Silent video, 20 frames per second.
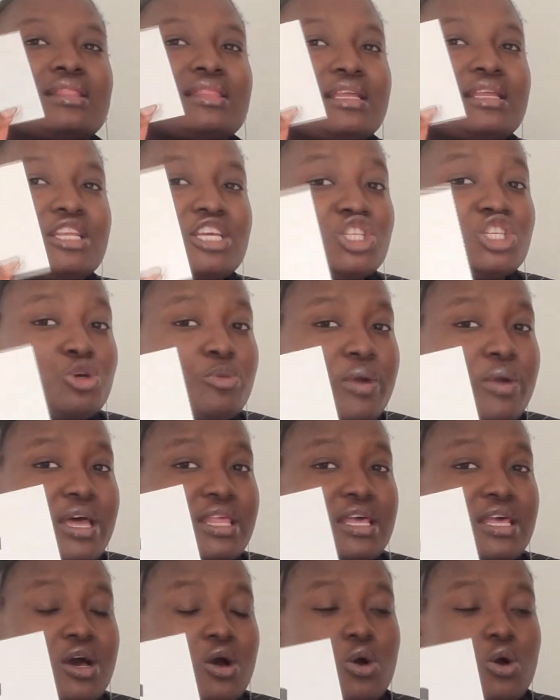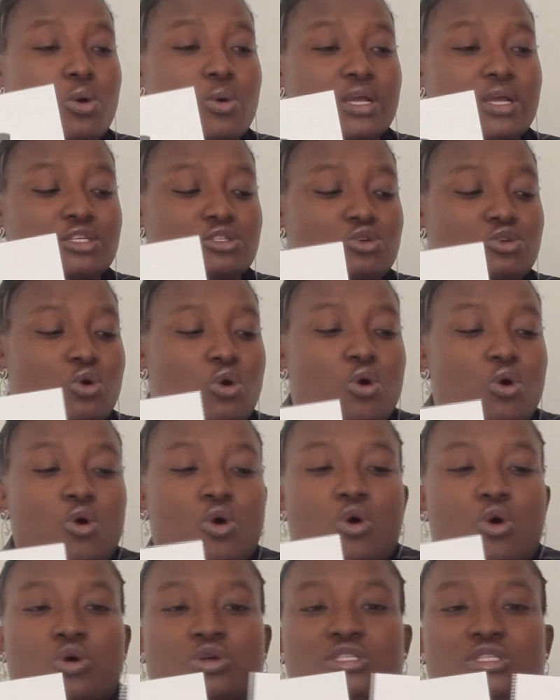the little brother always
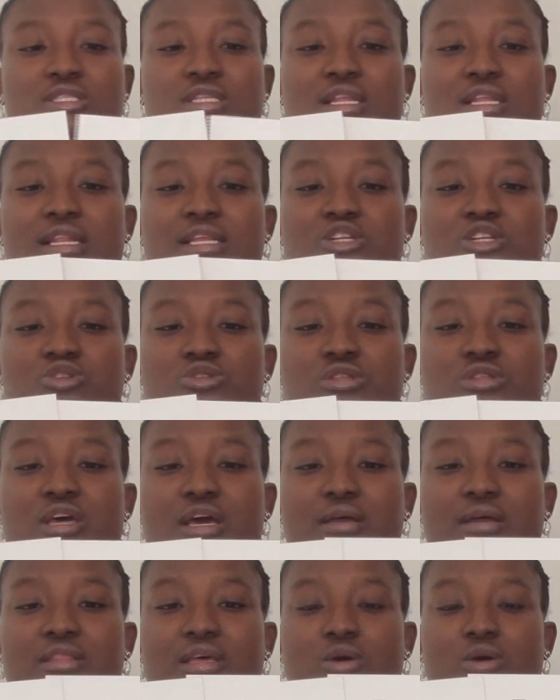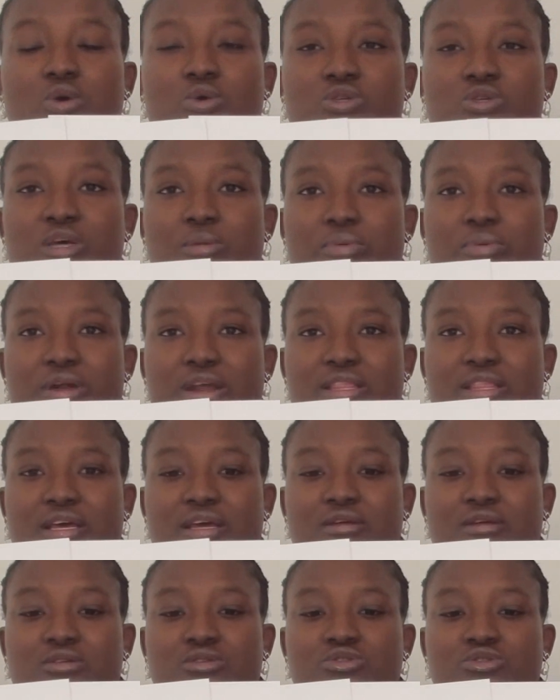calls the, the, the older
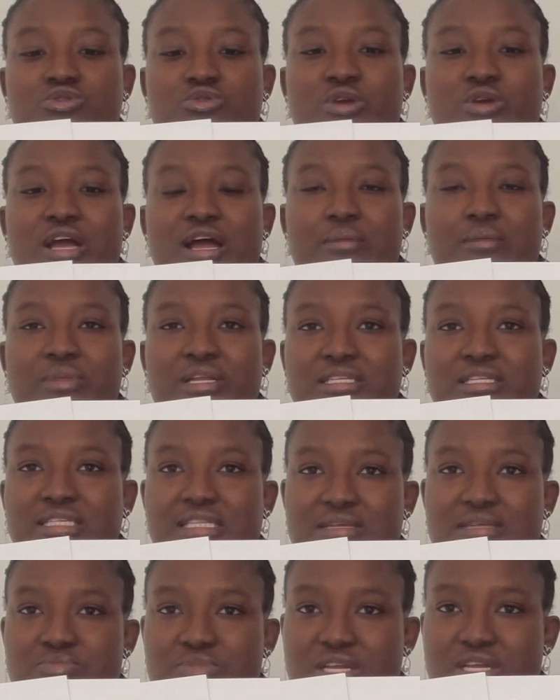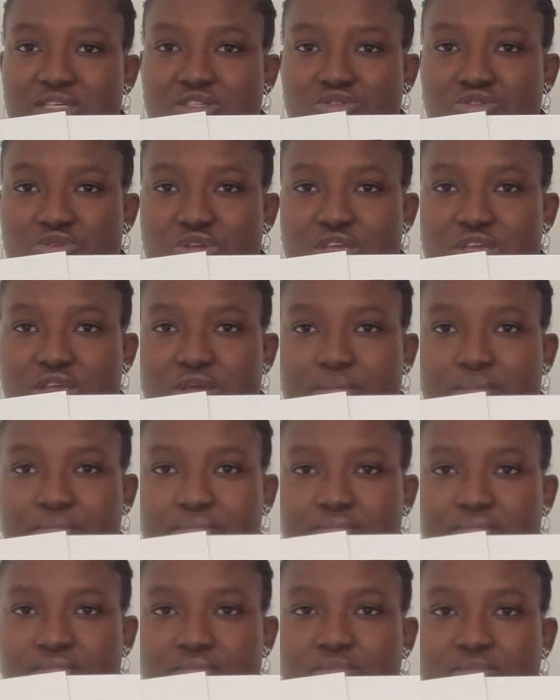brother to come and sleep next to him
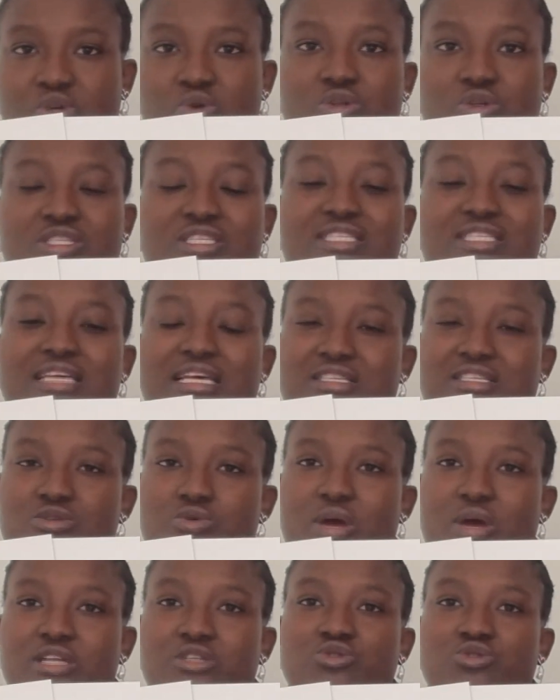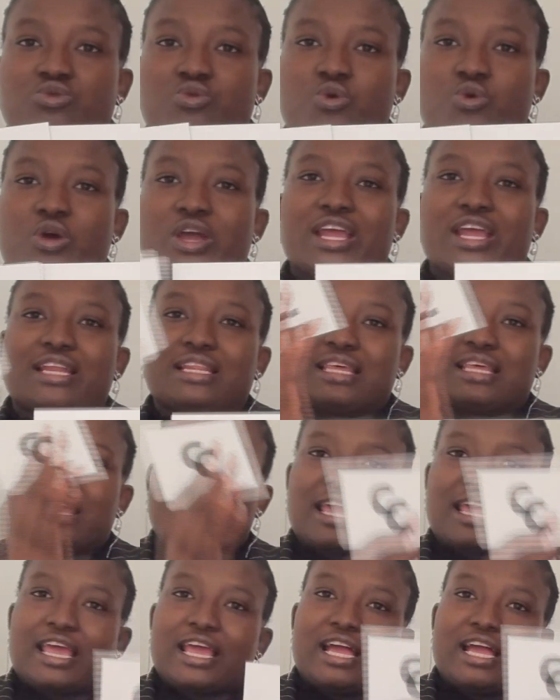because he doesn't want to go at the
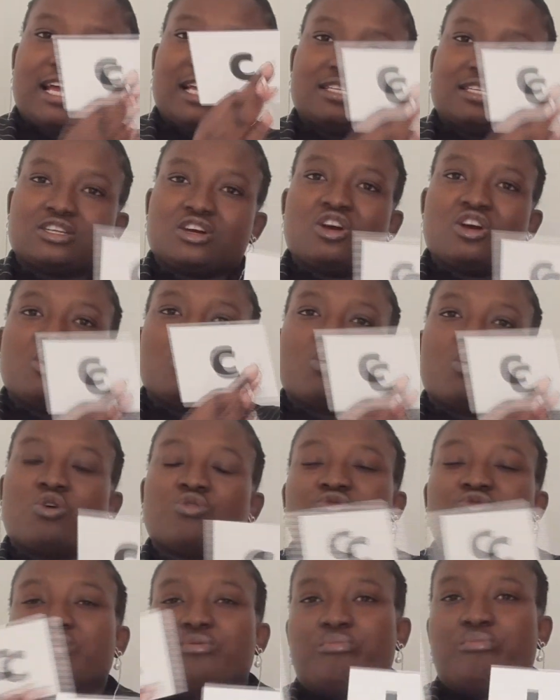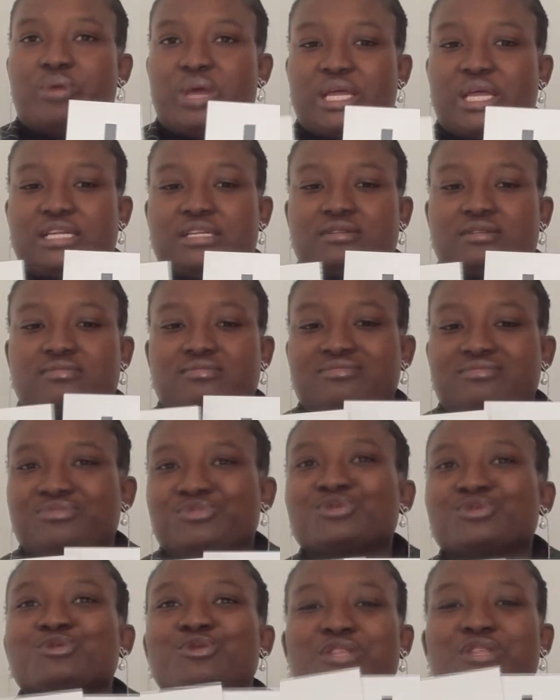end of the bed.
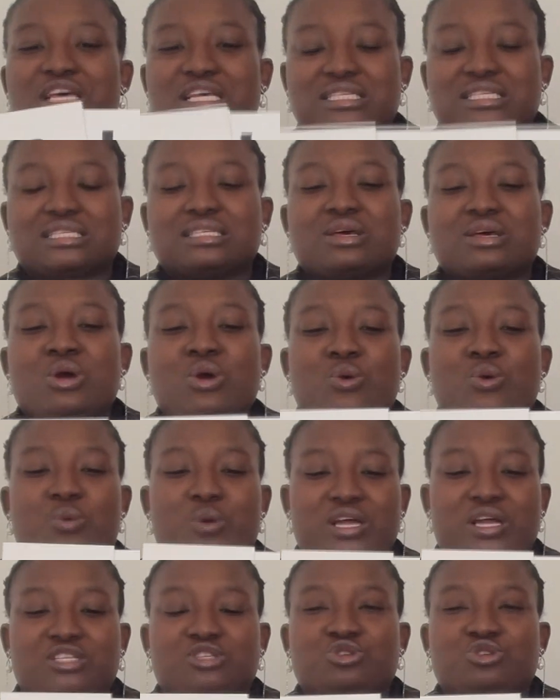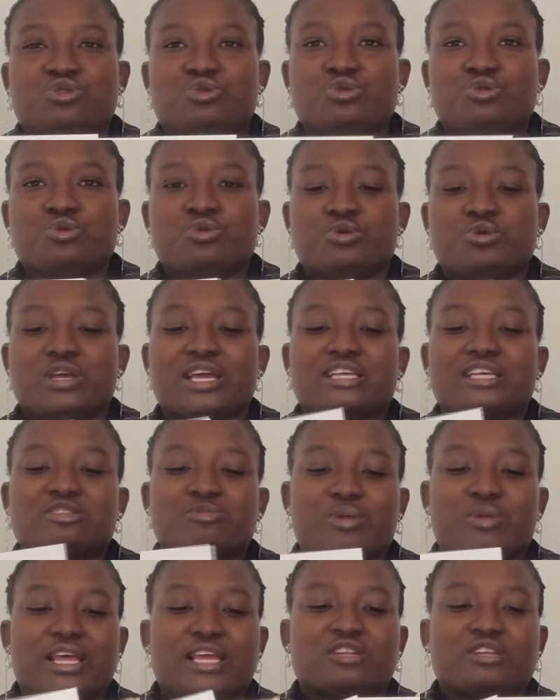So that's what you
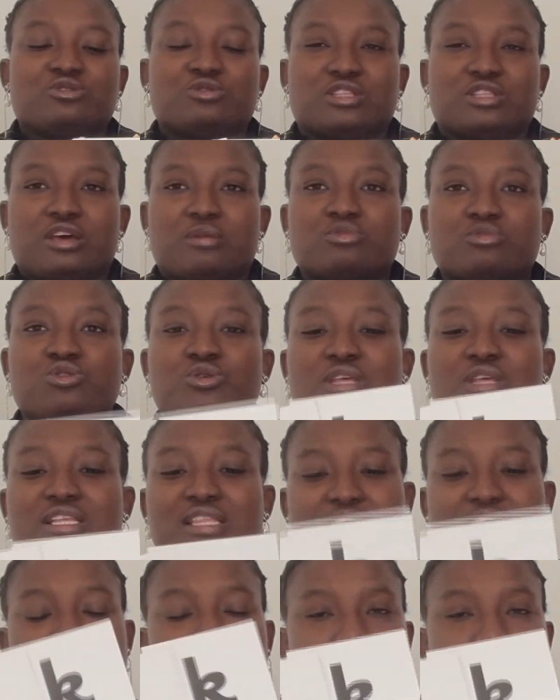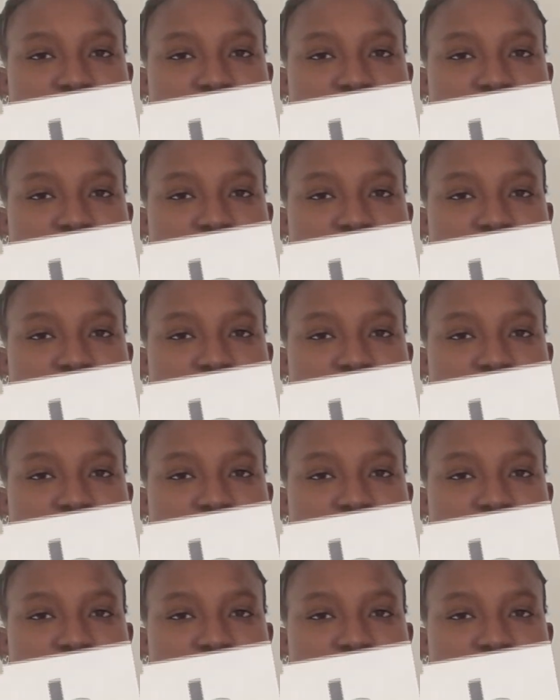explain to them so that they are